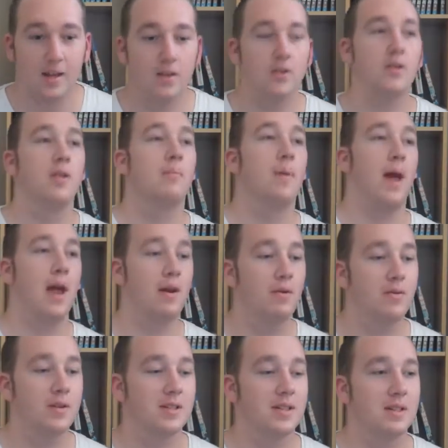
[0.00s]
Dude, the
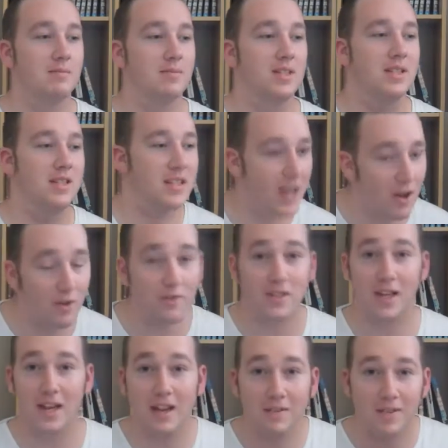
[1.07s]
penguins themselves
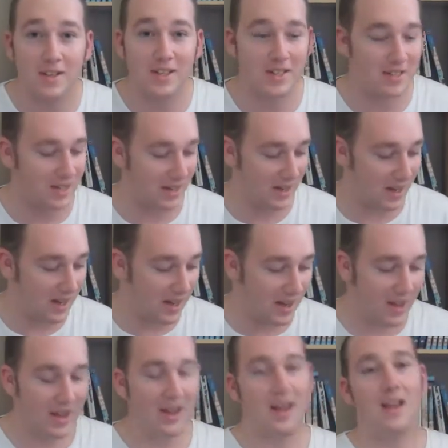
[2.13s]
are even just like,
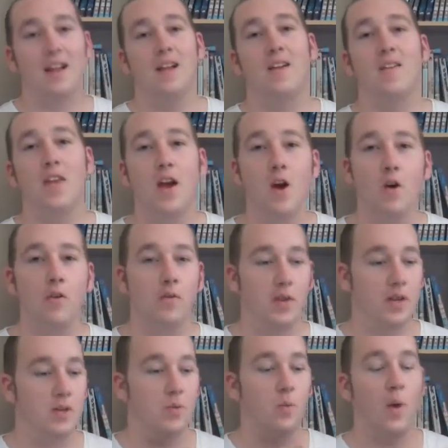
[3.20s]
they're
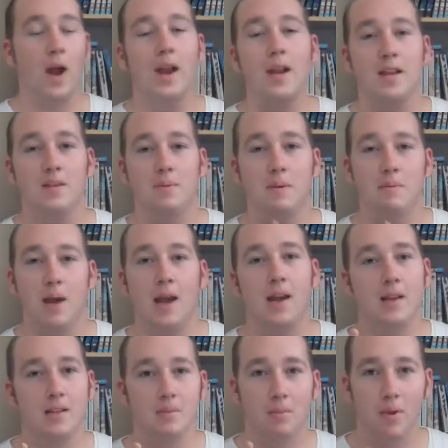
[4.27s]
just waiting to be made
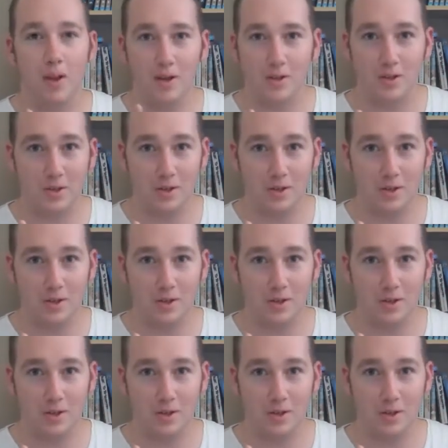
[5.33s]
into plush